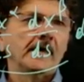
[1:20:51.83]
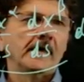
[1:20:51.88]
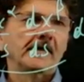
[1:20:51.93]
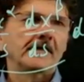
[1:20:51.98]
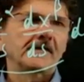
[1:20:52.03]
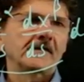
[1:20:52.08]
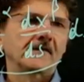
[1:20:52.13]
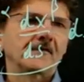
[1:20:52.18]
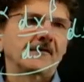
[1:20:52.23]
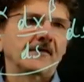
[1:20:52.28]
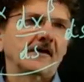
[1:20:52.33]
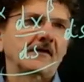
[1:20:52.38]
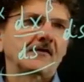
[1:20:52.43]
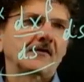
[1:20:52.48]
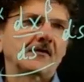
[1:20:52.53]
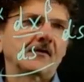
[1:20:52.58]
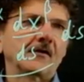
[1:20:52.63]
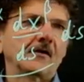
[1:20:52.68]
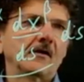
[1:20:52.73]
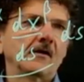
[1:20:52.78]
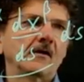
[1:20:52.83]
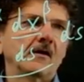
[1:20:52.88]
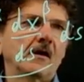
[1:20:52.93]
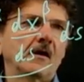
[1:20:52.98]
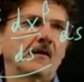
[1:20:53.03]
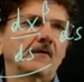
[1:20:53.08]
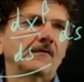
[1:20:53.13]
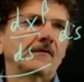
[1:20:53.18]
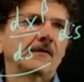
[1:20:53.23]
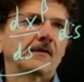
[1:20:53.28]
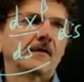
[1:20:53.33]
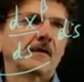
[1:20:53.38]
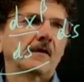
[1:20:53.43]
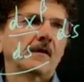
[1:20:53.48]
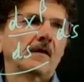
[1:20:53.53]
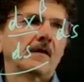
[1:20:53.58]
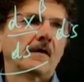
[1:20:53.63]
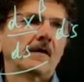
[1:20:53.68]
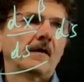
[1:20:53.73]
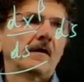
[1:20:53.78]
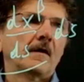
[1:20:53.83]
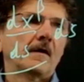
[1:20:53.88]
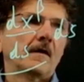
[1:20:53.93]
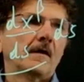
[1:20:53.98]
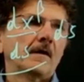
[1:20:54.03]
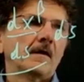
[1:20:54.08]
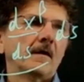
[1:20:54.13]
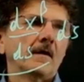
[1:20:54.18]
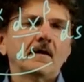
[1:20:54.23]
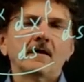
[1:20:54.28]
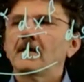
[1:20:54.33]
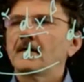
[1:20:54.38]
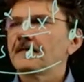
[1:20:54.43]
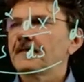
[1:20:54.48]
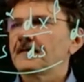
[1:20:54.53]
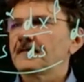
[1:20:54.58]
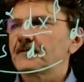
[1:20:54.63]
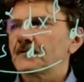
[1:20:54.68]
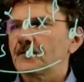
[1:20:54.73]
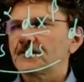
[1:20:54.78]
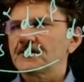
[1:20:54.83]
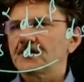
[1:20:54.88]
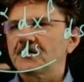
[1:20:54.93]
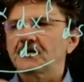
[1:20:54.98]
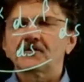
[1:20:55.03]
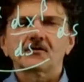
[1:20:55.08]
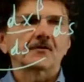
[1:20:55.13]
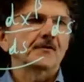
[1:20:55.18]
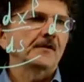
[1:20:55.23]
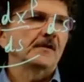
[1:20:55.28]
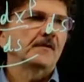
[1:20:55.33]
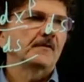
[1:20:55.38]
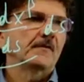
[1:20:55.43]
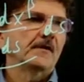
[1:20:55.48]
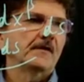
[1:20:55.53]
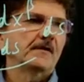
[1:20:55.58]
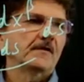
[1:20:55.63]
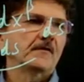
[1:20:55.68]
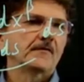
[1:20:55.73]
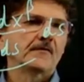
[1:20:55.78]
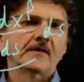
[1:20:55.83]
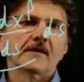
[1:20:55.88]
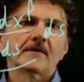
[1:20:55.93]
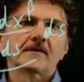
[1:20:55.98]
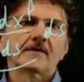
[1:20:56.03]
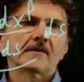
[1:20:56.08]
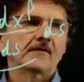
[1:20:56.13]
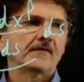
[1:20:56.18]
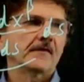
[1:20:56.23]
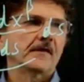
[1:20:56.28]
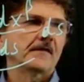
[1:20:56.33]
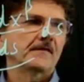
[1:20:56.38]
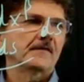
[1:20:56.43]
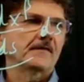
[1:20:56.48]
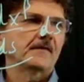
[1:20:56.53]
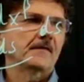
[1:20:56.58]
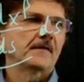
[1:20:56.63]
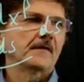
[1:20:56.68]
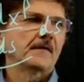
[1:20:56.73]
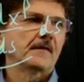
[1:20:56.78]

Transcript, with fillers: as a functional of uh, this trajectory, right, of x of s.